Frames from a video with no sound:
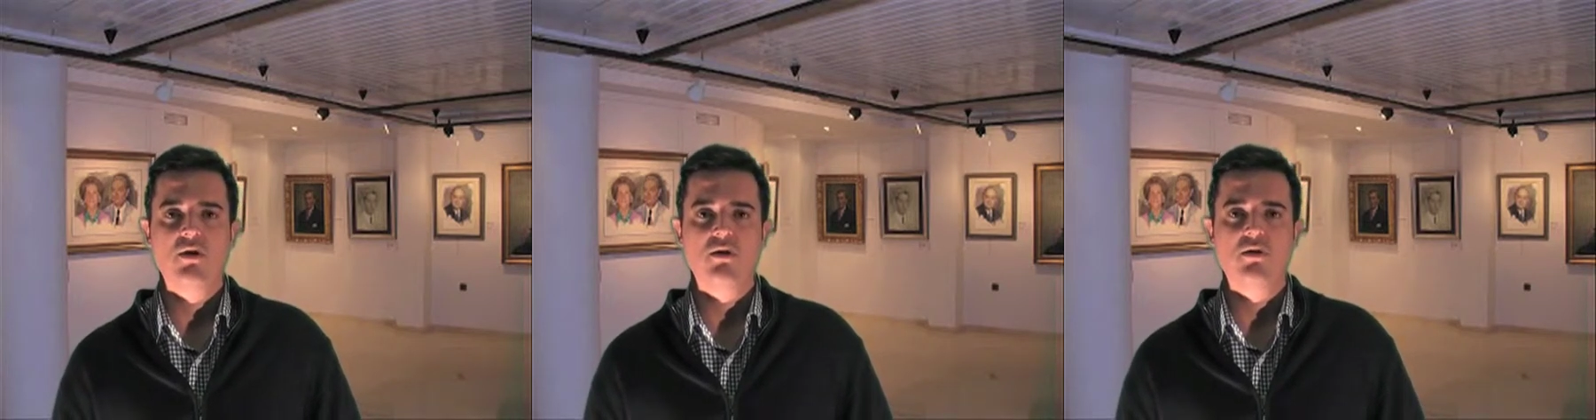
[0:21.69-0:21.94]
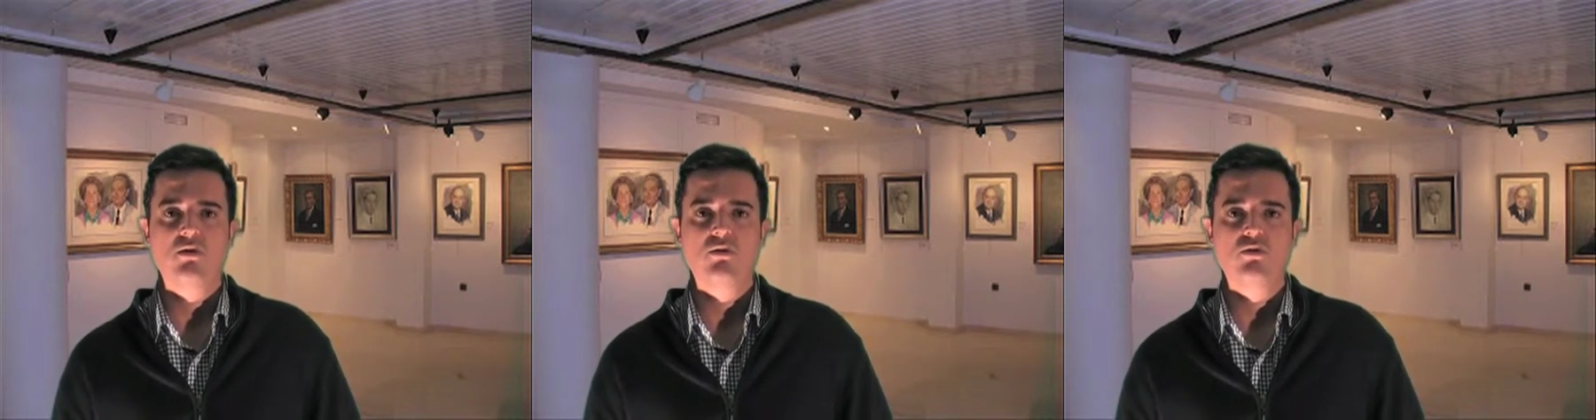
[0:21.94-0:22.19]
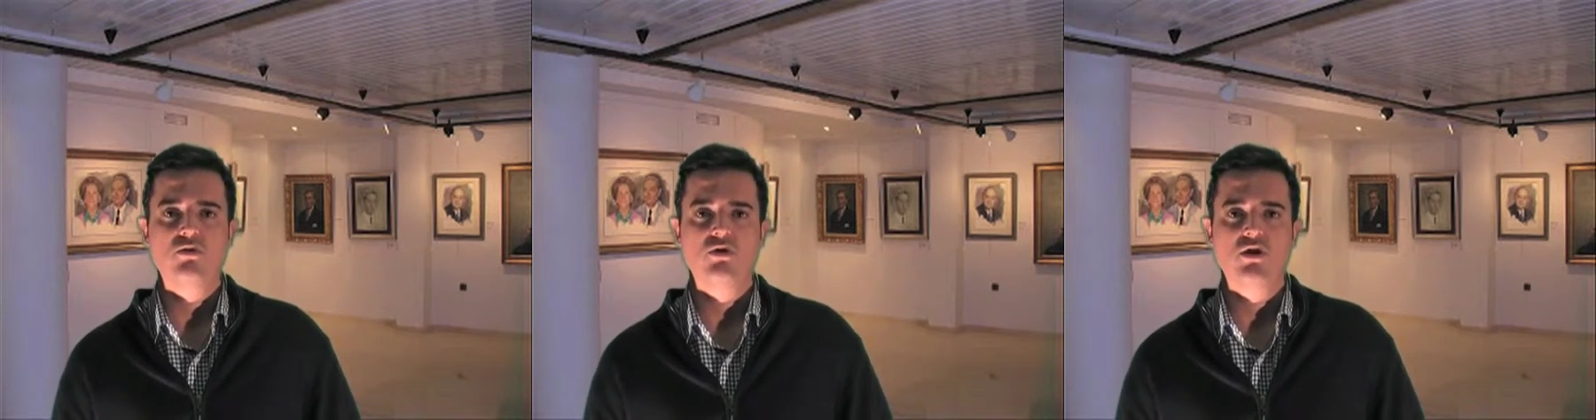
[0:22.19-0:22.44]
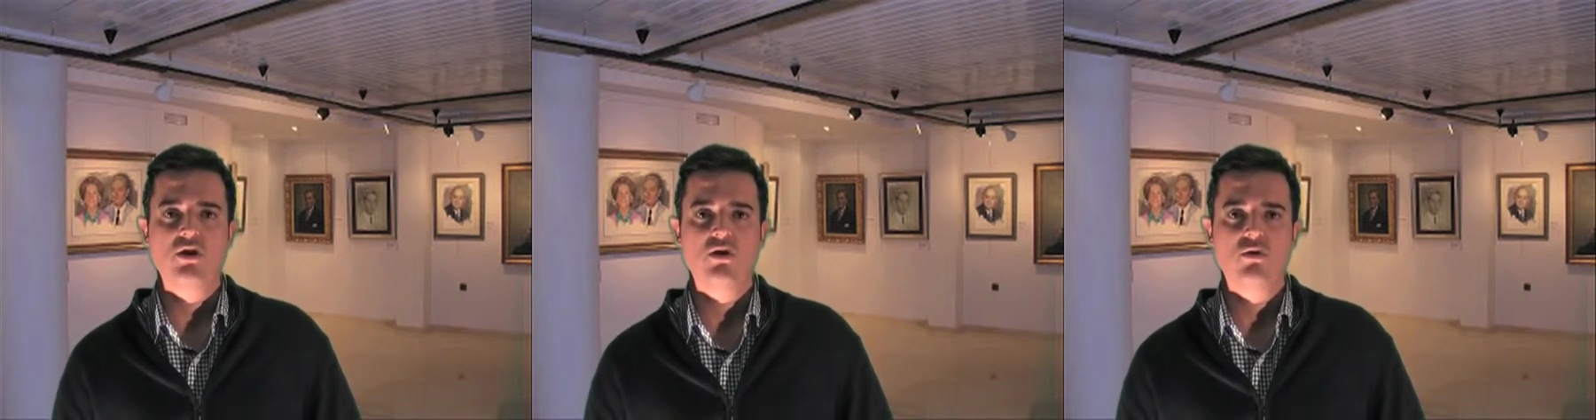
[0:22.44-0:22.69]
as one of
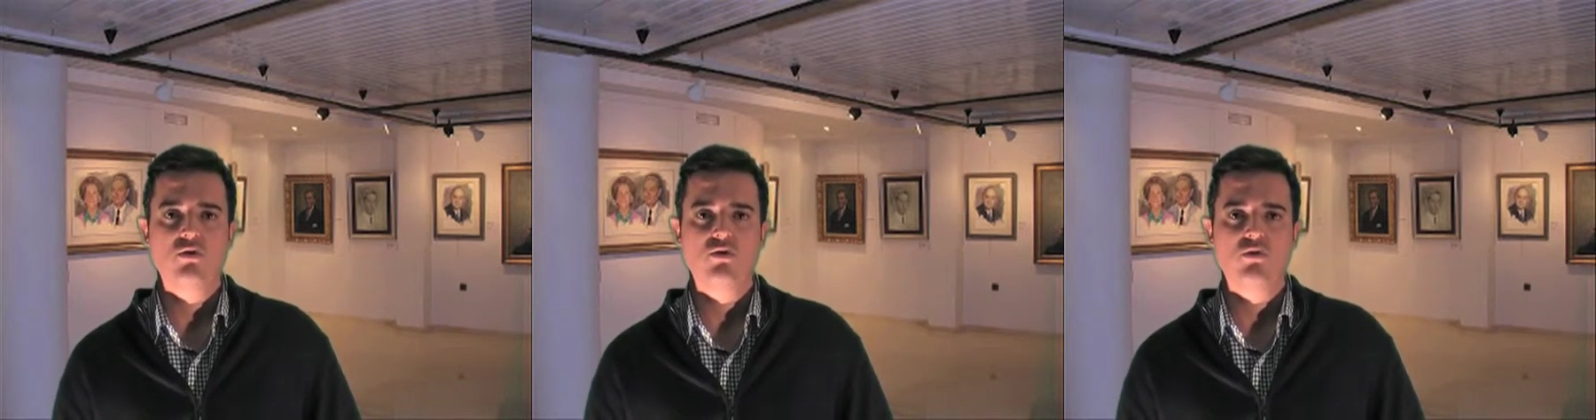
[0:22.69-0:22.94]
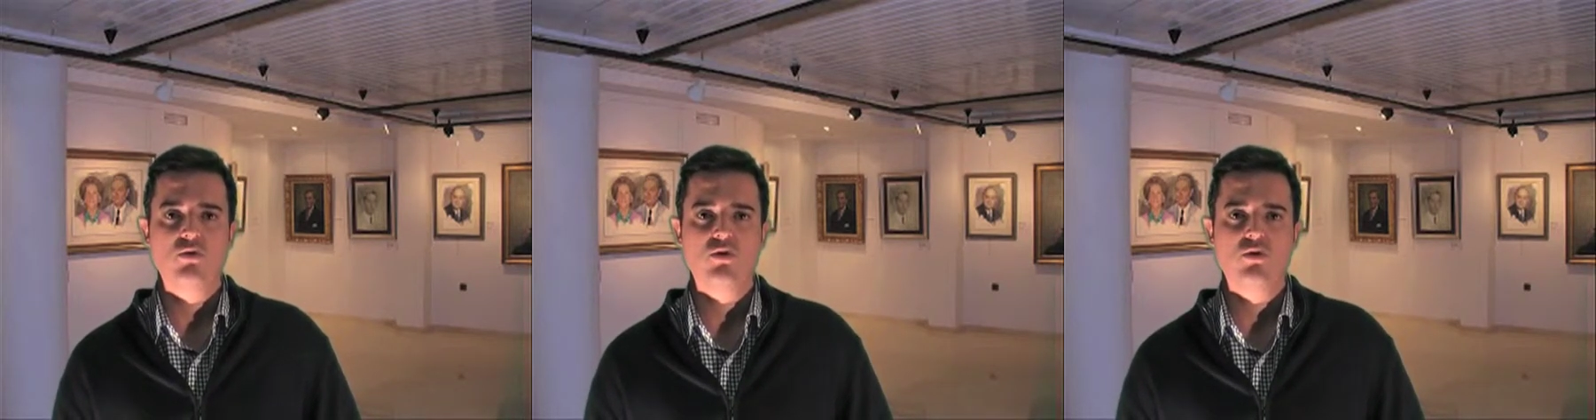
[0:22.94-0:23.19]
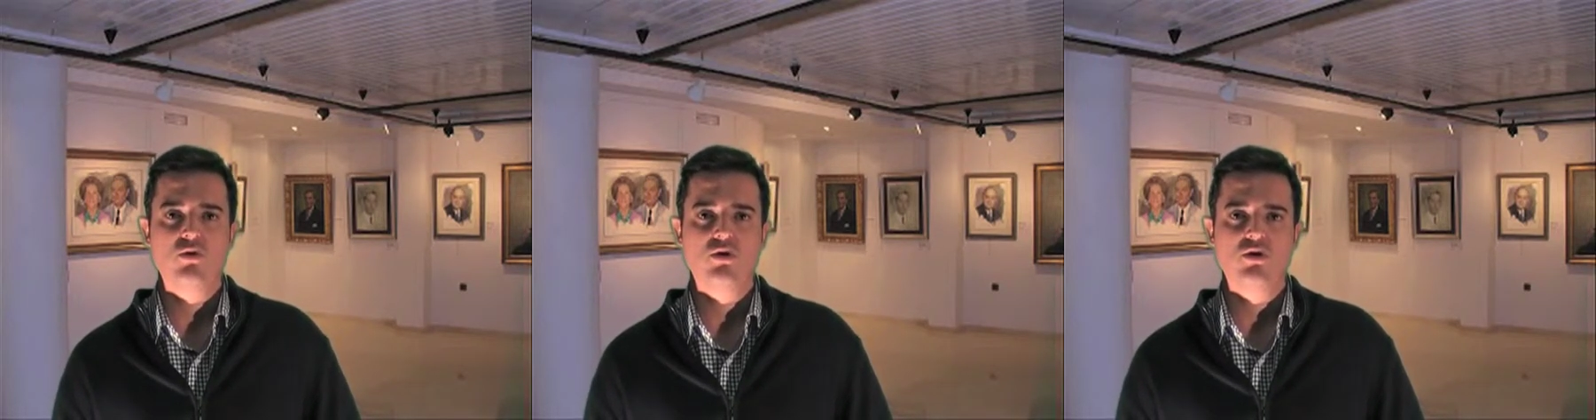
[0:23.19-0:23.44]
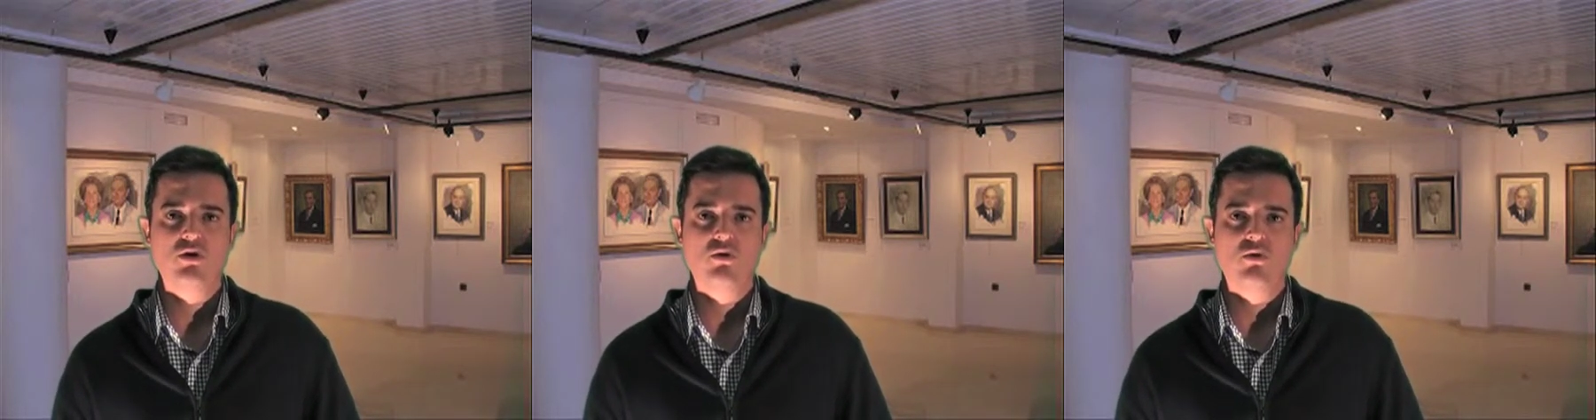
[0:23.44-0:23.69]
the best
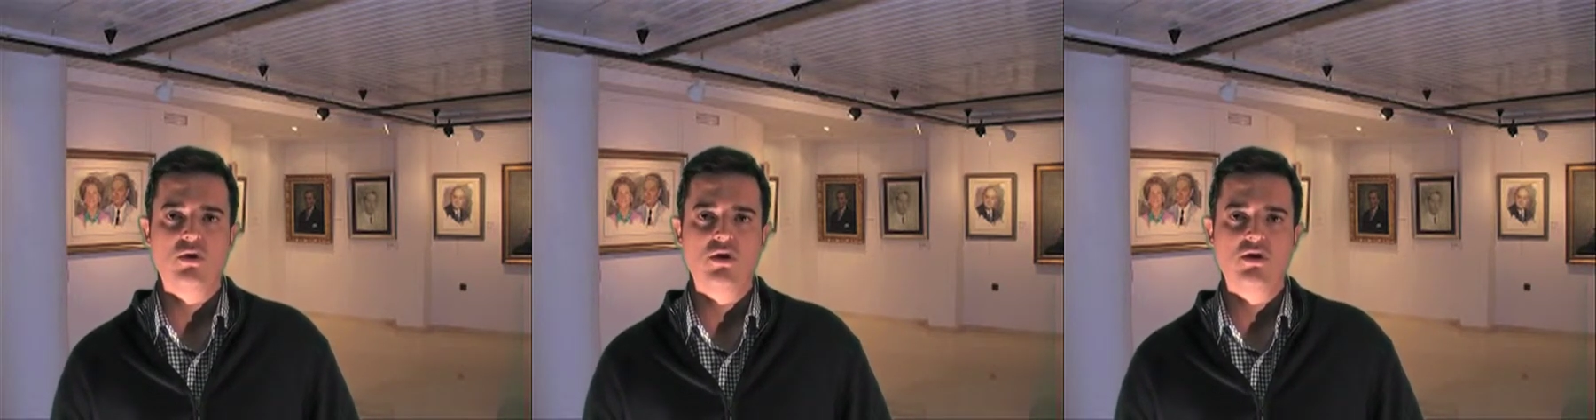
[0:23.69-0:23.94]
aquarellists